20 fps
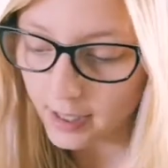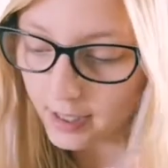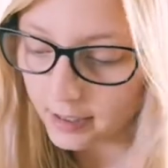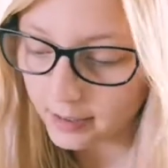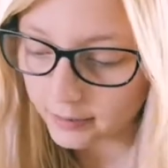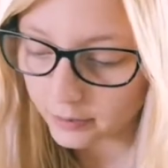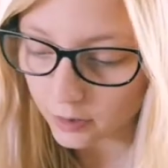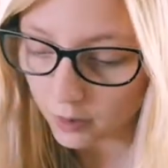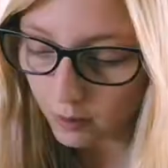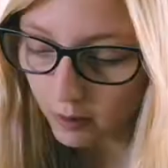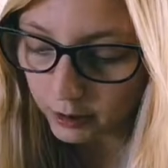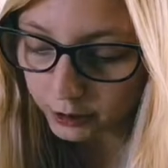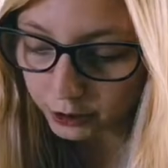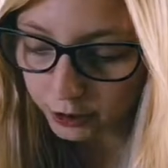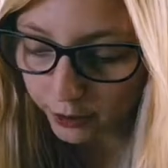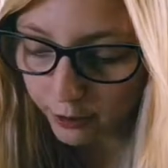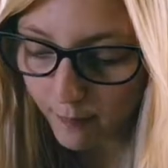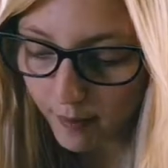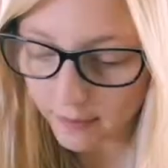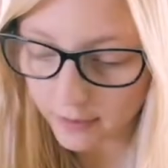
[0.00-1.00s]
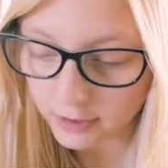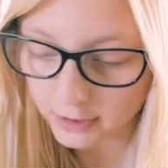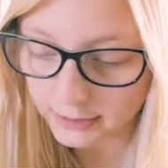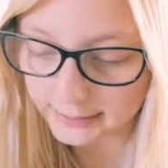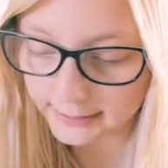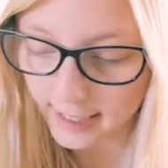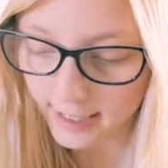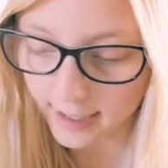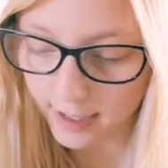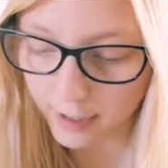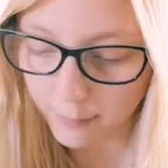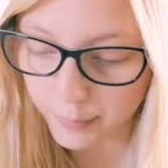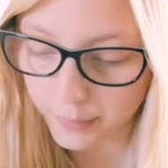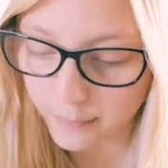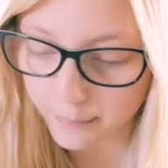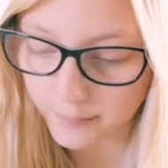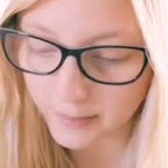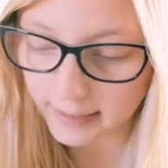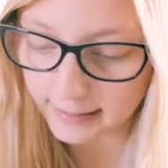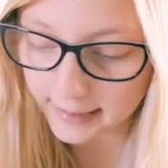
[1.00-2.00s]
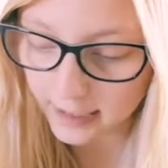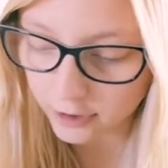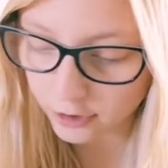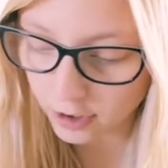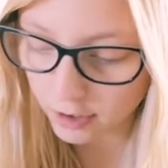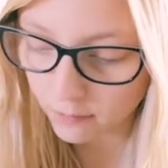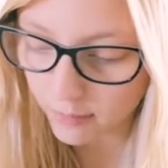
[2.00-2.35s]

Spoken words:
so I'll show you my little setup. Essentially